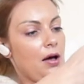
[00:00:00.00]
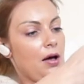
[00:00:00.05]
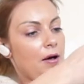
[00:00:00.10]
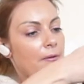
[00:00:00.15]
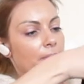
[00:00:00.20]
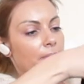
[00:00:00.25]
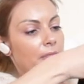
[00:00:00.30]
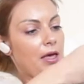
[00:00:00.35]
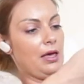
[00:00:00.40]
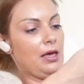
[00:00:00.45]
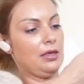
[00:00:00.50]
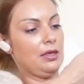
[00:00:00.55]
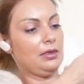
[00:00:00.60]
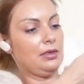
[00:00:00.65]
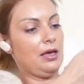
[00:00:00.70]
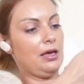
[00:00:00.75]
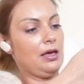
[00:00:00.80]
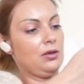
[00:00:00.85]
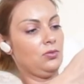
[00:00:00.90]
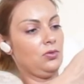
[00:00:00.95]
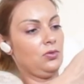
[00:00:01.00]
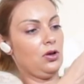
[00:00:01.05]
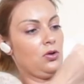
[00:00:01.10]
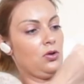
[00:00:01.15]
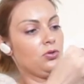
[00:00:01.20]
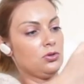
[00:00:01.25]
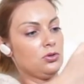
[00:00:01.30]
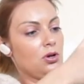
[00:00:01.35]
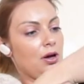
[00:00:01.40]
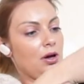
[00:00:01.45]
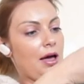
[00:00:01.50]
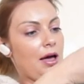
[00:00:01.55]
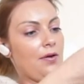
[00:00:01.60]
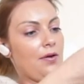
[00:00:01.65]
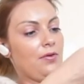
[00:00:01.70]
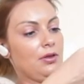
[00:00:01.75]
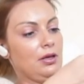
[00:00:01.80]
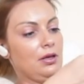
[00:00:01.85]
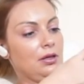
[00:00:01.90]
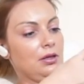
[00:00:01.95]
Um, and then we also
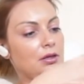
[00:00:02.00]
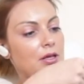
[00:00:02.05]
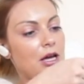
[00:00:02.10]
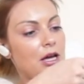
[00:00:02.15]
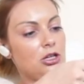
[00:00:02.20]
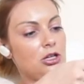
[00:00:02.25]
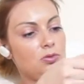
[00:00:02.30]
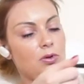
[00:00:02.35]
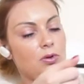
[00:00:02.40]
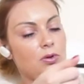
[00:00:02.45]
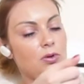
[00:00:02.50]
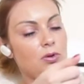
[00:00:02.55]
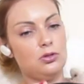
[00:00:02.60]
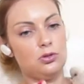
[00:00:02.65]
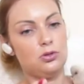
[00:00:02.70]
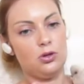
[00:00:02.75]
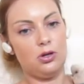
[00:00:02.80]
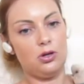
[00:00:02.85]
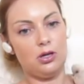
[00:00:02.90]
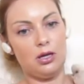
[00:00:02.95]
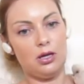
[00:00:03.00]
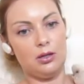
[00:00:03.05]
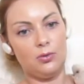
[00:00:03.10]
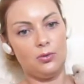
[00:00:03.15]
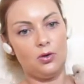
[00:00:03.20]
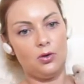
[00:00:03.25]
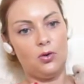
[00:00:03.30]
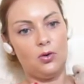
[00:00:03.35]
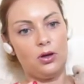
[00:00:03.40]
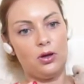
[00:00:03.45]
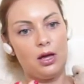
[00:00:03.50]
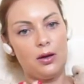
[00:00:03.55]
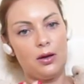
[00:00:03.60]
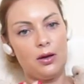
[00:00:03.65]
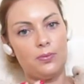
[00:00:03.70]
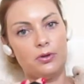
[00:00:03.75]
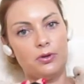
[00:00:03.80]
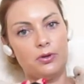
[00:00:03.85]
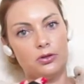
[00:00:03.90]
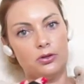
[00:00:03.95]
have an attachment so you can
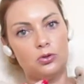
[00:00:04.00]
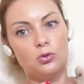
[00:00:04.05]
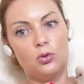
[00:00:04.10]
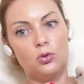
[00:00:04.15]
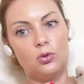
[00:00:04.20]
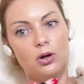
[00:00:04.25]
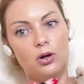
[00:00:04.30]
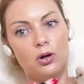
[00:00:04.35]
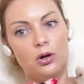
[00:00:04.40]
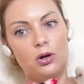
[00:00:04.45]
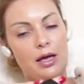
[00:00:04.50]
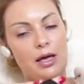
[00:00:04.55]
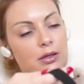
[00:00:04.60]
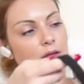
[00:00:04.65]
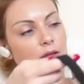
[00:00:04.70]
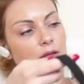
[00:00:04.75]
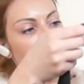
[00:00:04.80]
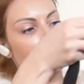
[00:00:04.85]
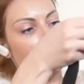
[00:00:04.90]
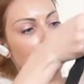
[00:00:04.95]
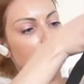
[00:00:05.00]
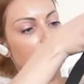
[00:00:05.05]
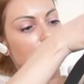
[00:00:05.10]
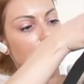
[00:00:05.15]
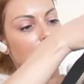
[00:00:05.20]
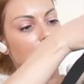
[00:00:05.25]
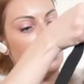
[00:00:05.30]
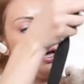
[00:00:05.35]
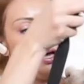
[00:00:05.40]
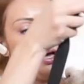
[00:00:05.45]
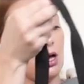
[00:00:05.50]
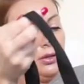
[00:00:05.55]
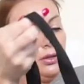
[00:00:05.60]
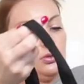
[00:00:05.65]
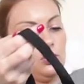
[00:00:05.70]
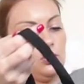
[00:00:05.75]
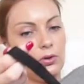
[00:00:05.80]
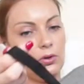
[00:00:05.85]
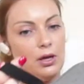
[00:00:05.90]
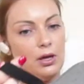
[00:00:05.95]
keep the two handles uh,
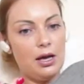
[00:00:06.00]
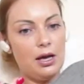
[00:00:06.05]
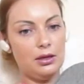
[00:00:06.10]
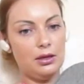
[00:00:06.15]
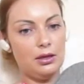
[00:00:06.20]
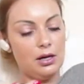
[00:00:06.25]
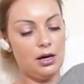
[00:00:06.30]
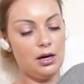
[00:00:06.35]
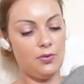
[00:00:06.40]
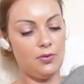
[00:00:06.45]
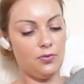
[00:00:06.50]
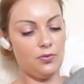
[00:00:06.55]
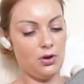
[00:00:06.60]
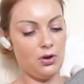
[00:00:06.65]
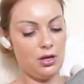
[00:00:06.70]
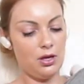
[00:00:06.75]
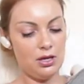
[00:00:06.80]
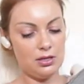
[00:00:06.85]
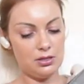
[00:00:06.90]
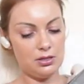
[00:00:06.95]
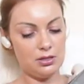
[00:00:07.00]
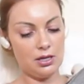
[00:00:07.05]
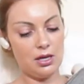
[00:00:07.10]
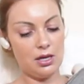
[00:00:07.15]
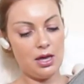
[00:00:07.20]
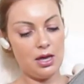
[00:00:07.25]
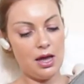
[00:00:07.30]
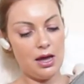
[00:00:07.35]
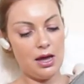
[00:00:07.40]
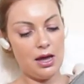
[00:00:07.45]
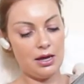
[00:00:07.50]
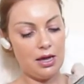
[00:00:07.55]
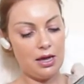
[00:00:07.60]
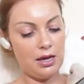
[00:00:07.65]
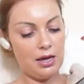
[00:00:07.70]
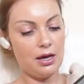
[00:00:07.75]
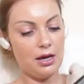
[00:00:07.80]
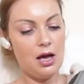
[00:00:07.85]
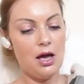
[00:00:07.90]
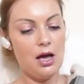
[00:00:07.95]
together for easy
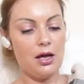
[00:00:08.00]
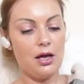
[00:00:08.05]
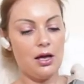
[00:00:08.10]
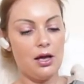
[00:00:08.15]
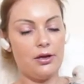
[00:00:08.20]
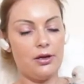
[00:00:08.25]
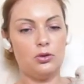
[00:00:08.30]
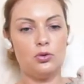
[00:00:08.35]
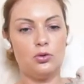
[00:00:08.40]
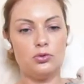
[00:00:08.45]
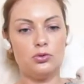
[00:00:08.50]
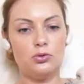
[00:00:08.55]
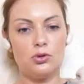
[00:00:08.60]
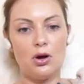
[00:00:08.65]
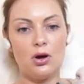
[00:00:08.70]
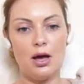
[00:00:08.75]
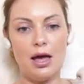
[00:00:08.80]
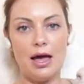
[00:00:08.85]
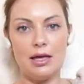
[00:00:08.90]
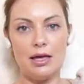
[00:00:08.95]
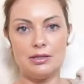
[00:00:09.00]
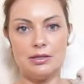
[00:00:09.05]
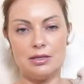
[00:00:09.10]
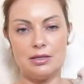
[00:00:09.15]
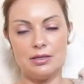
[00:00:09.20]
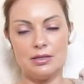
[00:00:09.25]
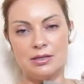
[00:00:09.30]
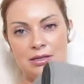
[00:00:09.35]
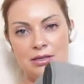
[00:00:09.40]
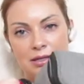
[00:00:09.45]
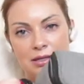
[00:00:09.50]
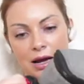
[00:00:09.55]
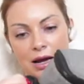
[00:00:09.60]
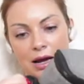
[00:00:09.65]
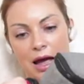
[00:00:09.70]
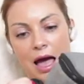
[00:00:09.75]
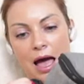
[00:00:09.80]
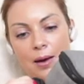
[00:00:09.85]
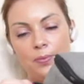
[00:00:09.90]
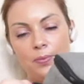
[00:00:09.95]
carrying. It also has a
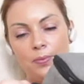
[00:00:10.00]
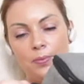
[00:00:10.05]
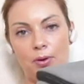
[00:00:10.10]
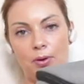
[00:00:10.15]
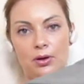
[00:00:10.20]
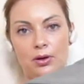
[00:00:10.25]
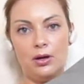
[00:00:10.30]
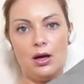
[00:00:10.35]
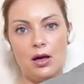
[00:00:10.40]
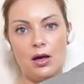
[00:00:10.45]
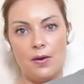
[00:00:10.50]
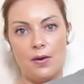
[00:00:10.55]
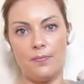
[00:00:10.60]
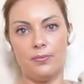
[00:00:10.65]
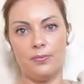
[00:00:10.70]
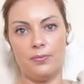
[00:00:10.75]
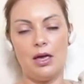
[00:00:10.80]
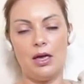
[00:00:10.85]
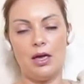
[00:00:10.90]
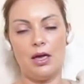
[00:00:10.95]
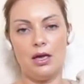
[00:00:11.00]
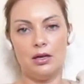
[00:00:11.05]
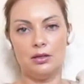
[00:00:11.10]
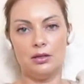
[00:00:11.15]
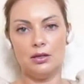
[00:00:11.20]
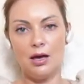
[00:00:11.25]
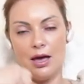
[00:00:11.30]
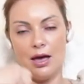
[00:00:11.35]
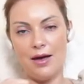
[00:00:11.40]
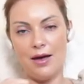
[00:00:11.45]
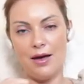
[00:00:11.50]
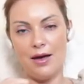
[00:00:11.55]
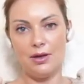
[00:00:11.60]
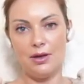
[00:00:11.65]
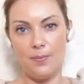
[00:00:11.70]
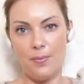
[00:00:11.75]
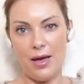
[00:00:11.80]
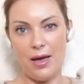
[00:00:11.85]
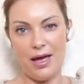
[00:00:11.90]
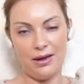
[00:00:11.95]
strap um, and have
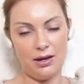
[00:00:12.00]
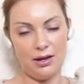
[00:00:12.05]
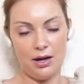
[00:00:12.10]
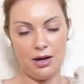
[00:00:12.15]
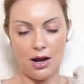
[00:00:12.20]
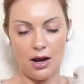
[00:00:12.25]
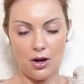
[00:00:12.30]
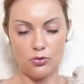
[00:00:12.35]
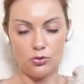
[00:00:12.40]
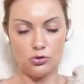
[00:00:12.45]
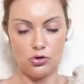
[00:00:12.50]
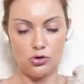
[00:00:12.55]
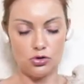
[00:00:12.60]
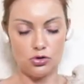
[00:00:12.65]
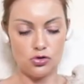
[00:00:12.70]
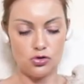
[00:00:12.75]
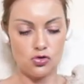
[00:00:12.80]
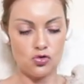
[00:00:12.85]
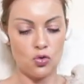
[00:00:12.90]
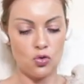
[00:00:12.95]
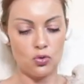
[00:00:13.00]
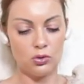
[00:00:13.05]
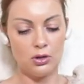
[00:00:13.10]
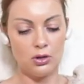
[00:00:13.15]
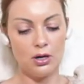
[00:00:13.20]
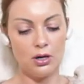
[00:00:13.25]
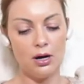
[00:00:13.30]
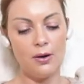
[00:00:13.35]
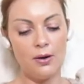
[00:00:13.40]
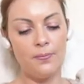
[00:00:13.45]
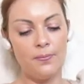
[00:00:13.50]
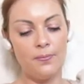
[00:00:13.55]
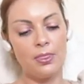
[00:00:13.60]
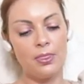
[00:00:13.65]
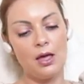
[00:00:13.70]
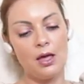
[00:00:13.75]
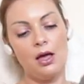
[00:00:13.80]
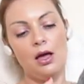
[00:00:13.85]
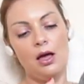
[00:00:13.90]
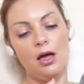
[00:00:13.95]
the bag around your shoulder
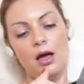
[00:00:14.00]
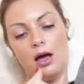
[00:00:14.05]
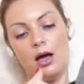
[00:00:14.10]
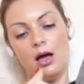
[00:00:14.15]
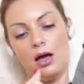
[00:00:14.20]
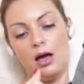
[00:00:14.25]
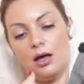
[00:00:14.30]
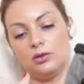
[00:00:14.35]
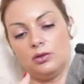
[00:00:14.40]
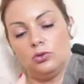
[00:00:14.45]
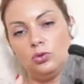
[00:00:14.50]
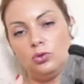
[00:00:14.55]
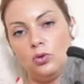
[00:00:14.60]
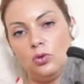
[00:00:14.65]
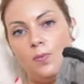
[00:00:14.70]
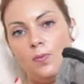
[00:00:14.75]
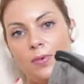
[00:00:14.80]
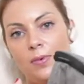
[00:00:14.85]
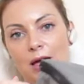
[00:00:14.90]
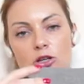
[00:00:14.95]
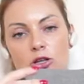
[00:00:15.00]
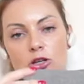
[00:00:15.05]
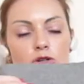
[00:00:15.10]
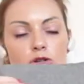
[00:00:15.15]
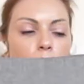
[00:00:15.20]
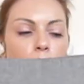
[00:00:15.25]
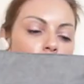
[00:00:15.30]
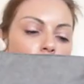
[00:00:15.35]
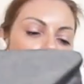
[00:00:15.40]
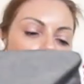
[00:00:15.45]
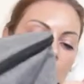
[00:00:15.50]
uh, two mesh